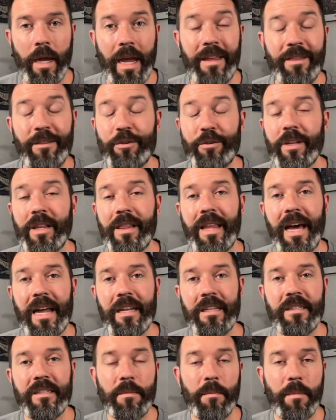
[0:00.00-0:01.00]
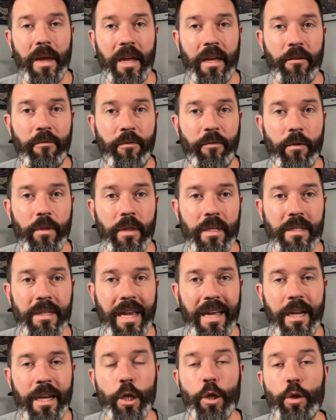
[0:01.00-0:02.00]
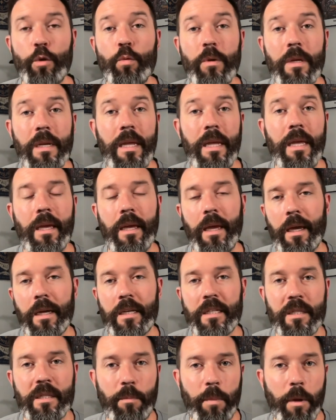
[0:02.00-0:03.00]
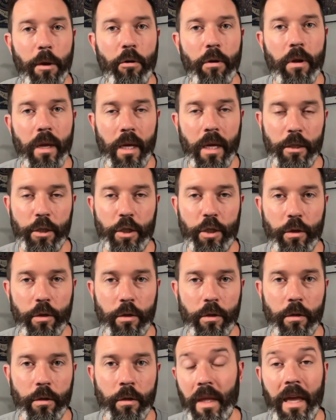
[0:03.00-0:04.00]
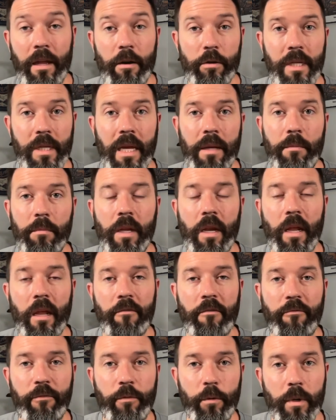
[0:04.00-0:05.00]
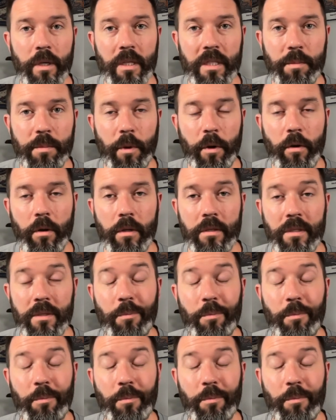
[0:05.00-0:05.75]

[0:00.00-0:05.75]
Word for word: and there's a lot of demand for this kind of unique experiential entertainment and food experience,